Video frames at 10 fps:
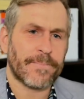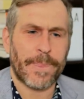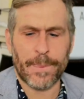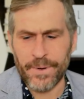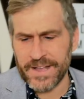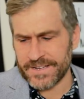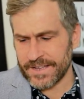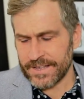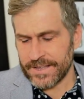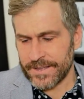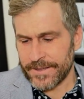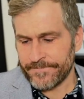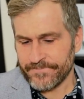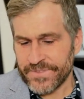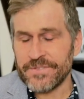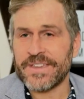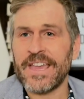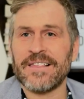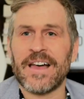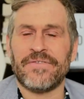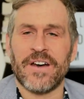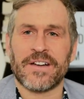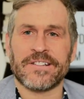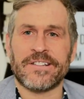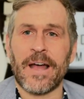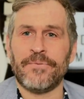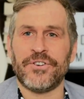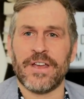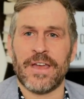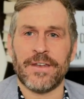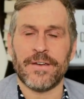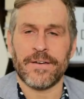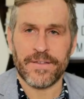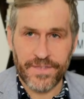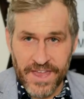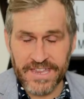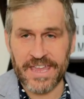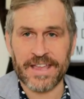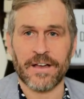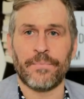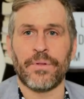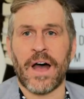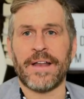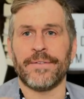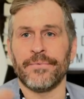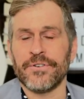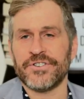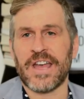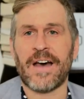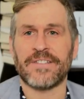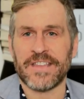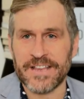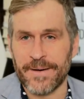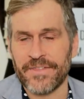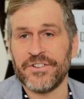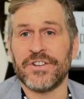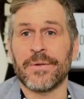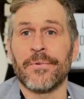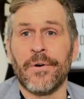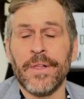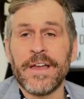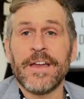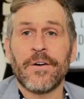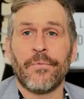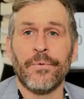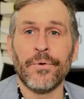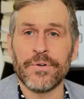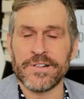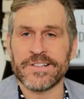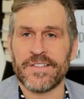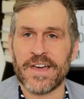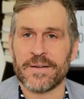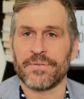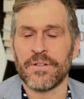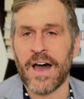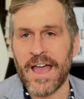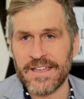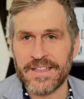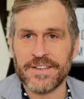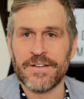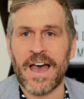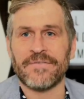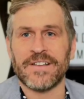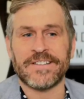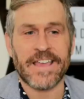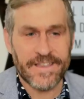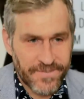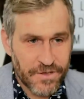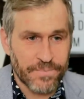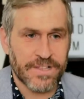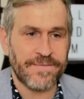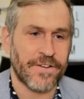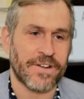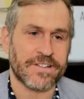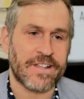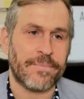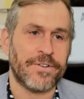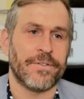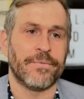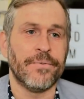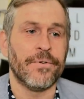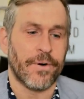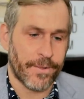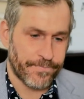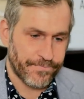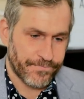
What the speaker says: But you can't let the exception thinking apply to the rules. You have to think about the general rules that apply. And then you have to say, if you believe you're an exception to the rule,